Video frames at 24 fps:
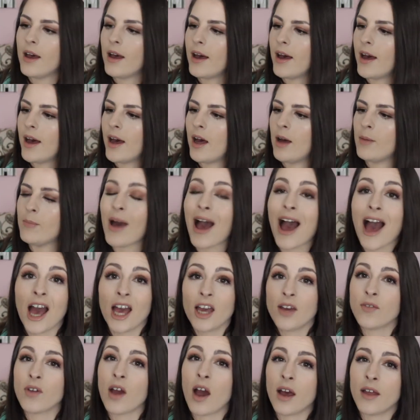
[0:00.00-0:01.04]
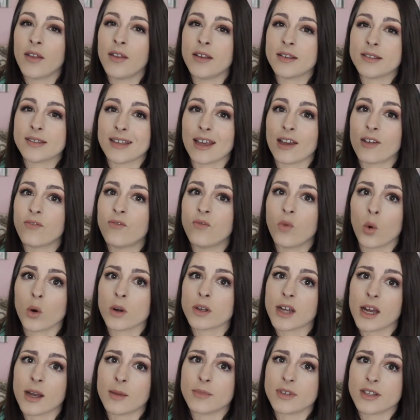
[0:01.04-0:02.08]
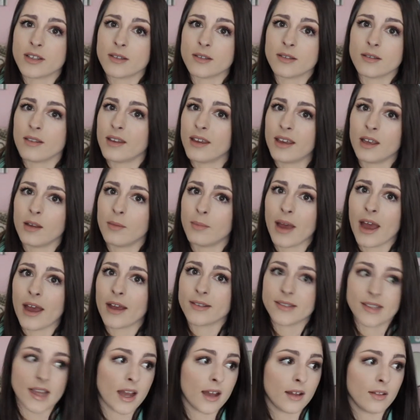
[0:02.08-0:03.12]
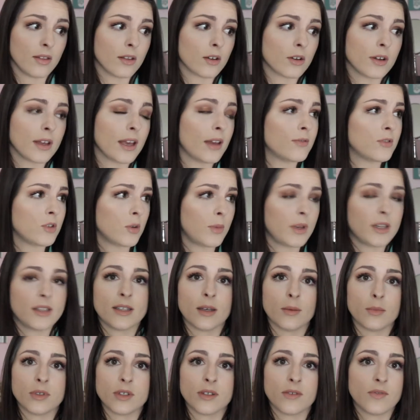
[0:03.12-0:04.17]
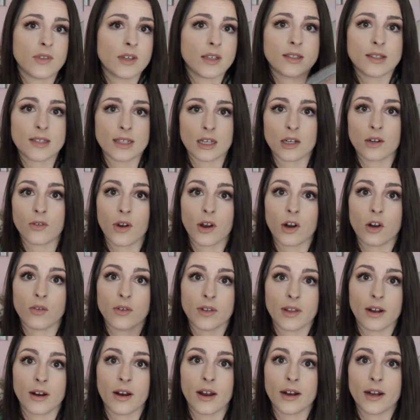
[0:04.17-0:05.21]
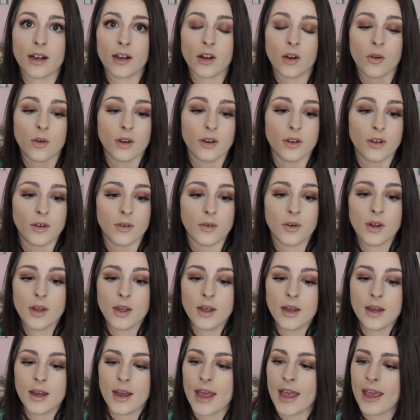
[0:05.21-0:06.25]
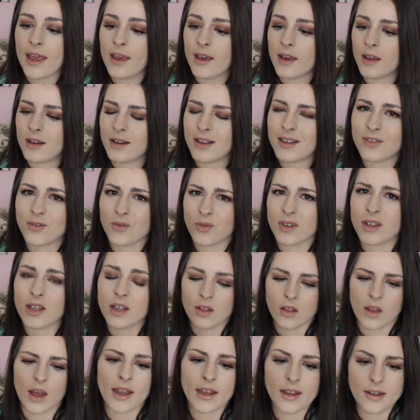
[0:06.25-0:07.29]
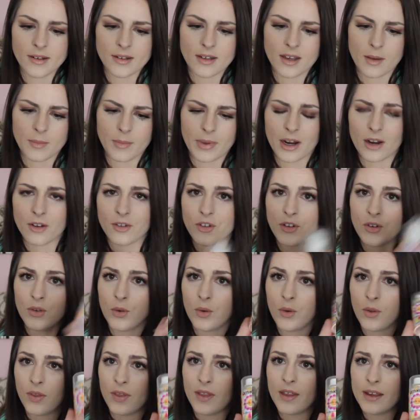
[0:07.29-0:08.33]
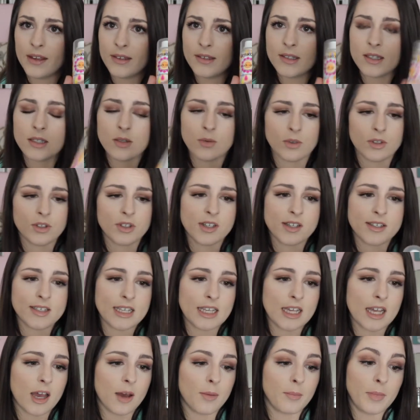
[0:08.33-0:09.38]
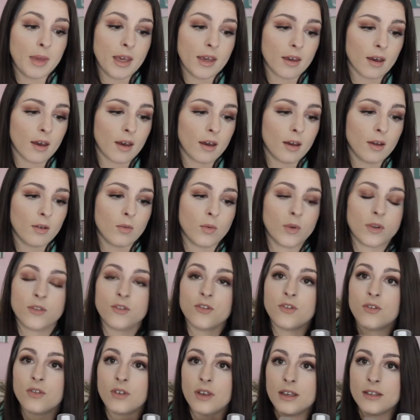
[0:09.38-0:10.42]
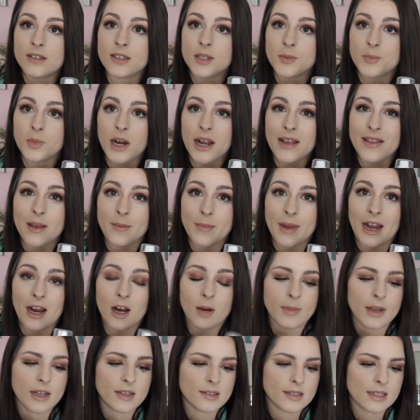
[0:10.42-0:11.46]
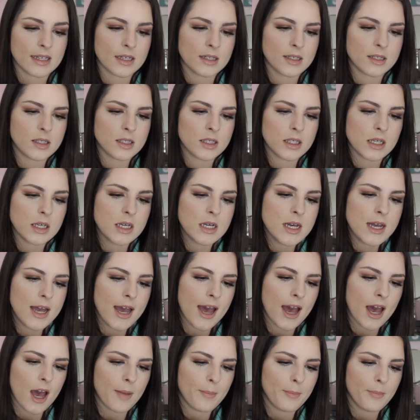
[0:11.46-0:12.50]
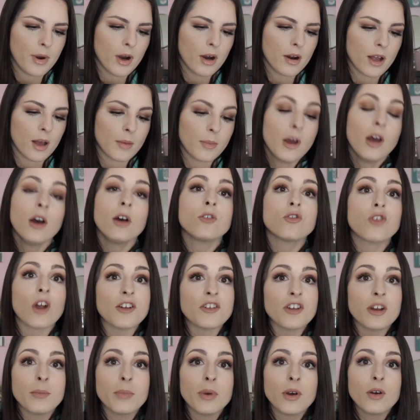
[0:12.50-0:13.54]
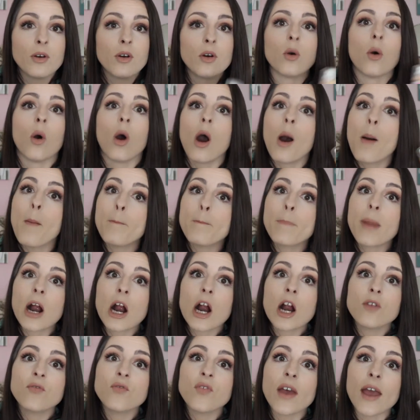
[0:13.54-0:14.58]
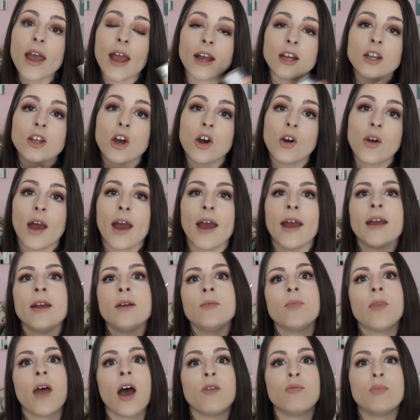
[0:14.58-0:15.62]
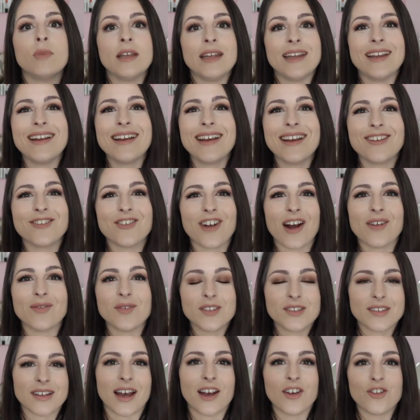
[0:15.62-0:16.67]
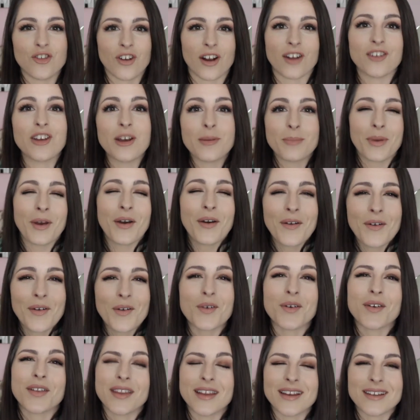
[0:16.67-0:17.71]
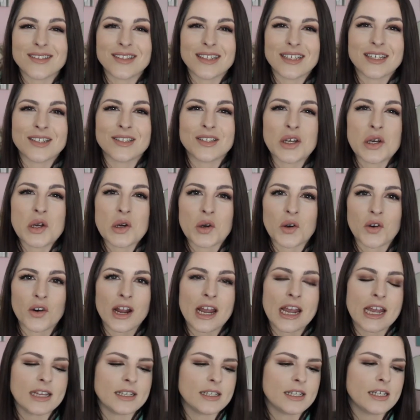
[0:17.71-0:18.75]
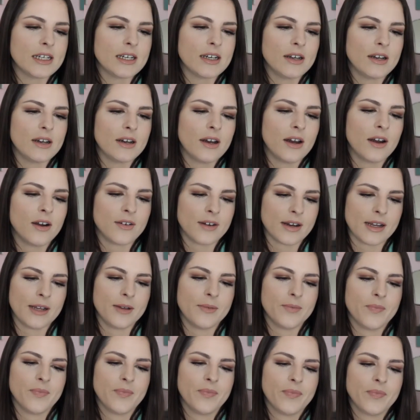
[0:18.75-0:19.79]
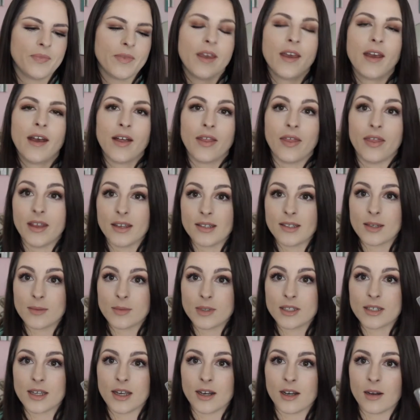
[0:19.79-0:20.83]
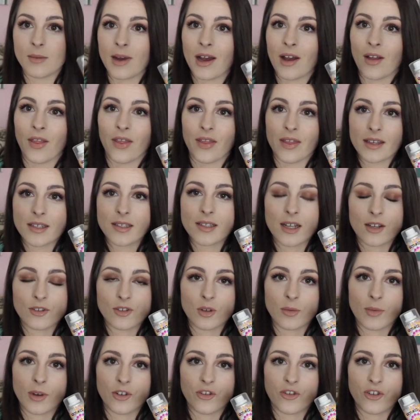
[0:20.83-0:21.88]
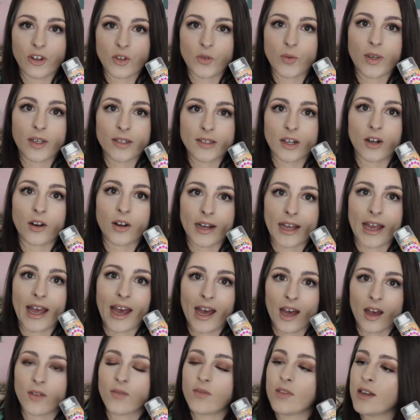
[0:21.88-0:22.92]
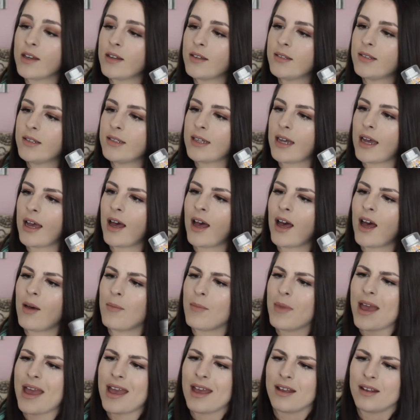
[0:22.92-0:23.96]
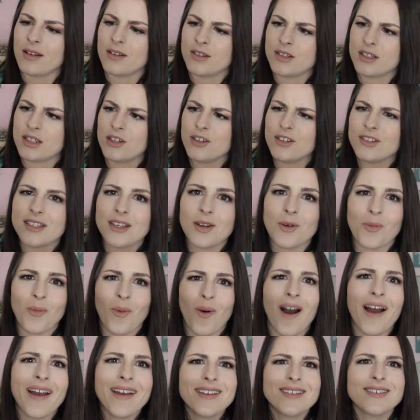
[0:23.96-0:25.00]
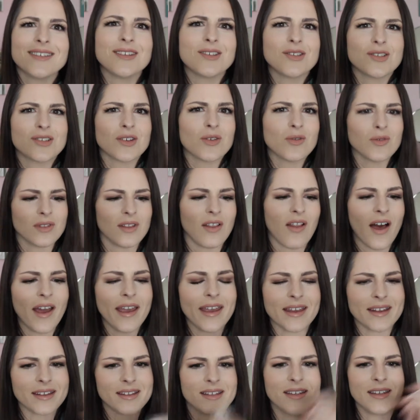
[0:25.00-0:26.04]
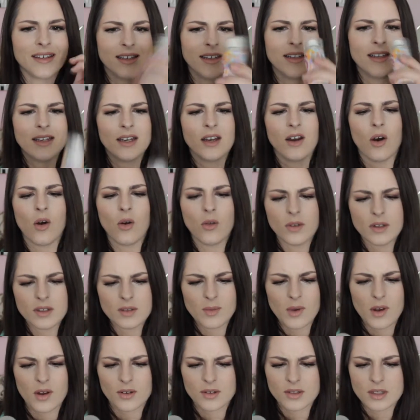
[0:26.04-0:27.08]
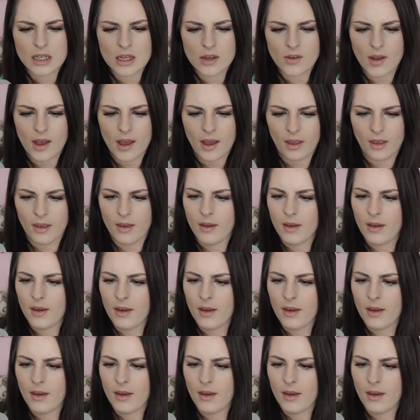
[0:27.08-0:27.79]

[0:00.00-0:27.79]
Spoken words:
I've gotten this like four times in bags. I literally have so many samples of this sitting right over there, and I know I do. And it's really light compared to this, which is the Amika, which is the brand that my hair mask is. Perka Dry Shampoo! Perfect! Okay, I've been needing a travel size dry shampoo! This is great. All right. This I'm excited about, this not so much just because I already have this, and seriously, why is this so light? Holy smokes, okay.